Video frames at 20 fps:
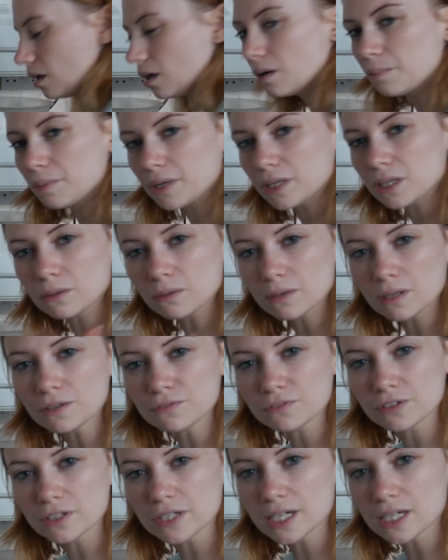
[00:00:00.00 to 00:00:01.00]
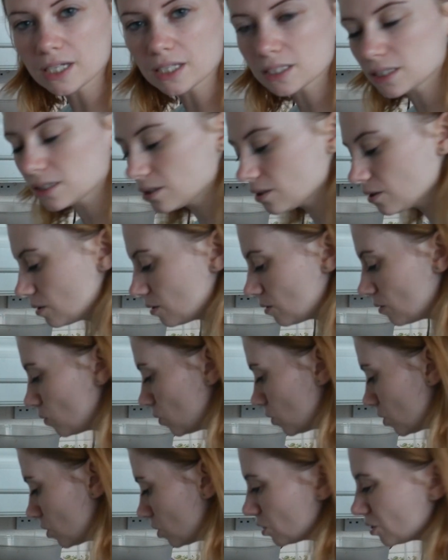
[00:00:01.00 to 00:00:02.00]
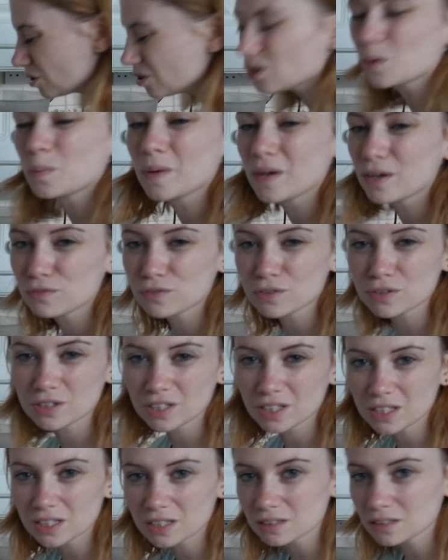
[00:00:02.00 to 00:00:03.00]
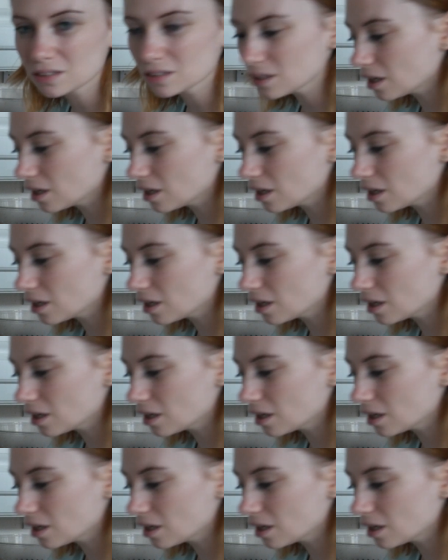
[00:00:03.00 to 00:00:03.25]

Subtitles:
bring you over here, so we'll cut up everything